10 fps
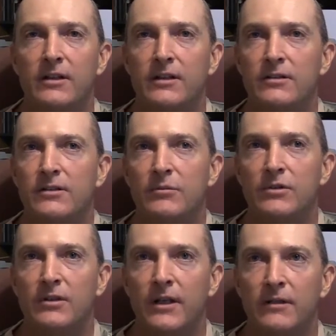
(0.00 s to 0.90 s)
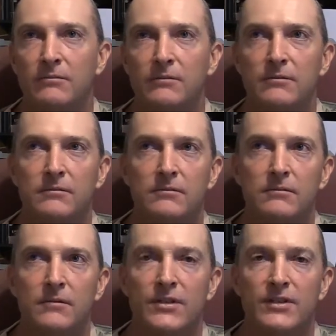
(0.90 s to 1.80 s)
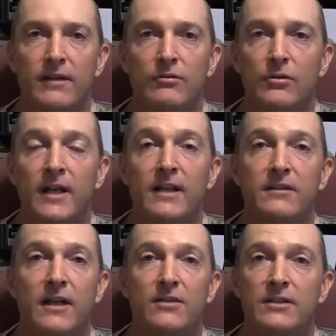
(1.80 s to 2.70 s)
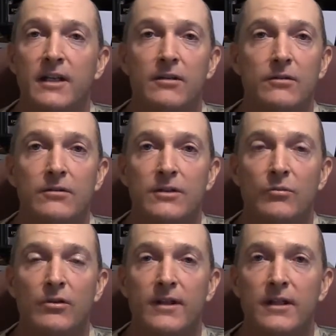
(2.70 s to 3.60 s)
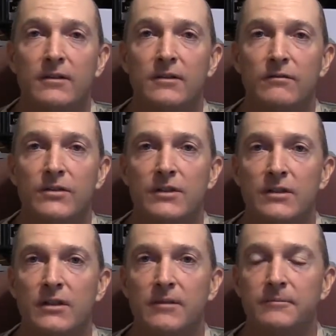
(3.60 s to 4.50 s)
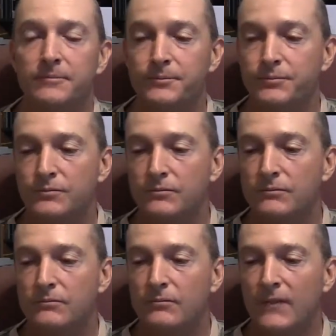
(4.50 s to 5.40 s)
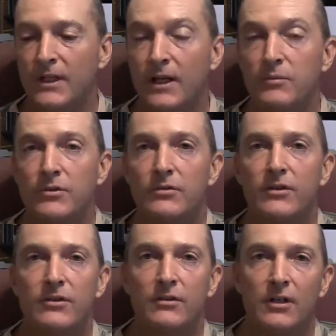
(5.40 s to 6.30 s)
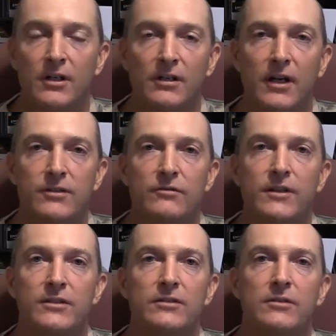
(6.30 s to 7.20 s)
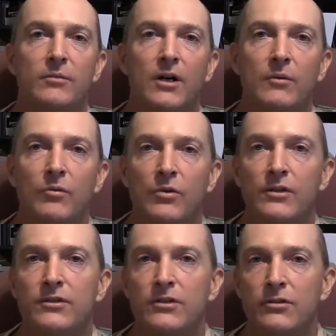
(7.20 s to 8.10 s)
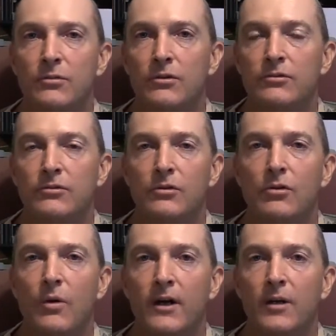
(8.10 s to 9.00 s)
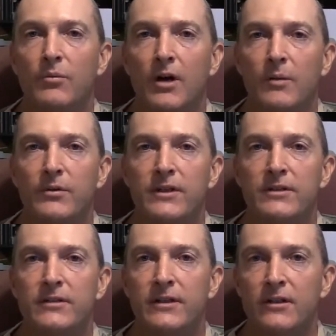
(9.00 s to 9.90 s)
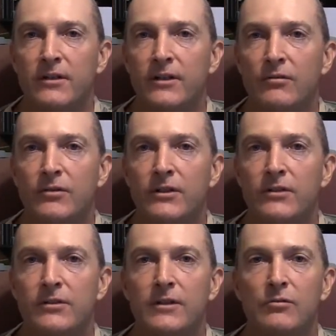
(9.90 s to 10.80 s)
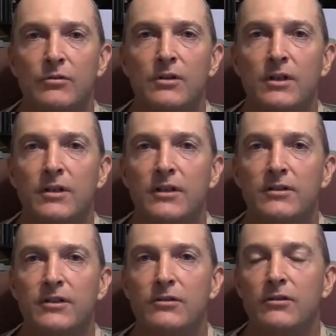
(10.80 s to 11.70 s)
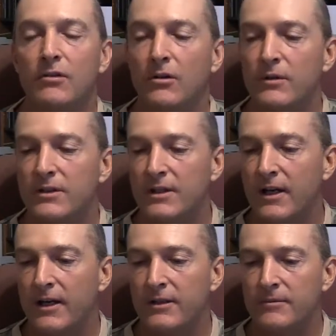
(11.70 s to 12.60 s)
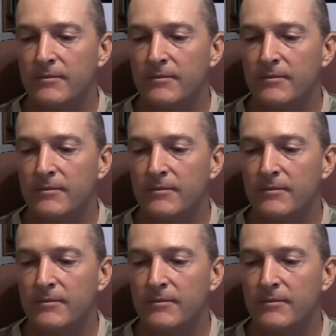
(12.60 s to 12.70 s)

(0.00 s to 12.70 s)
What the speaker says: it's something like 7,000 or 8,000 acres, somewhere in that vicinity. And I'm sure that the Conservation Department will continue to acquire properties in the area over the years, and it will continue to grow in size.